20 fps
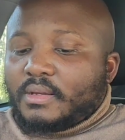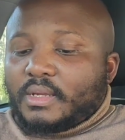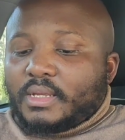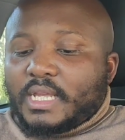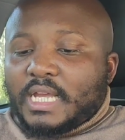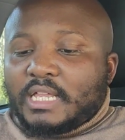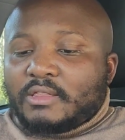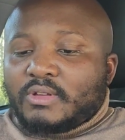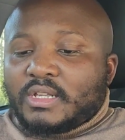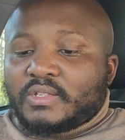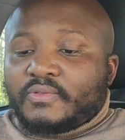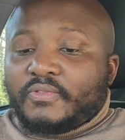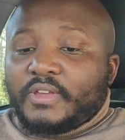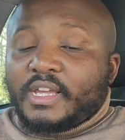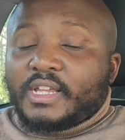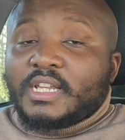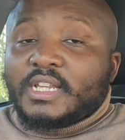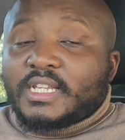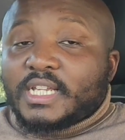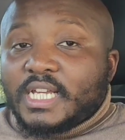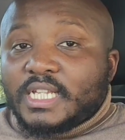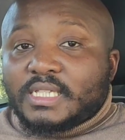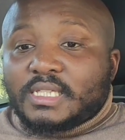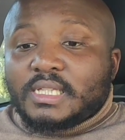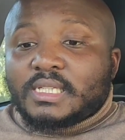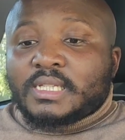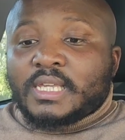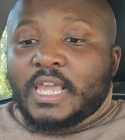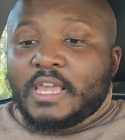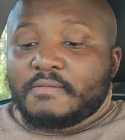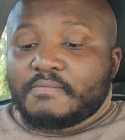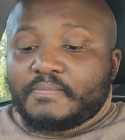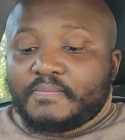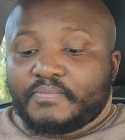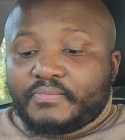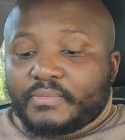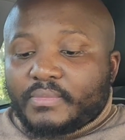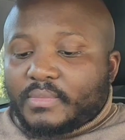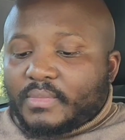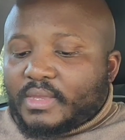Yeah, it was very intense, this game.
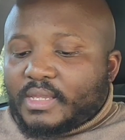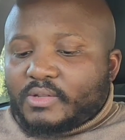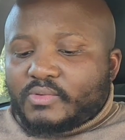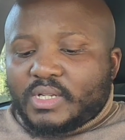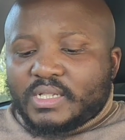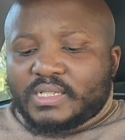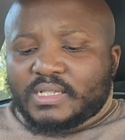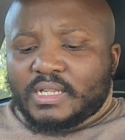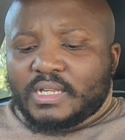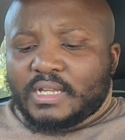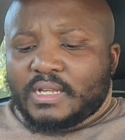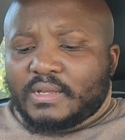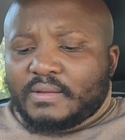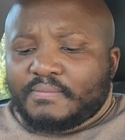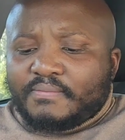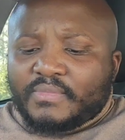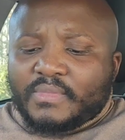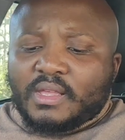It was a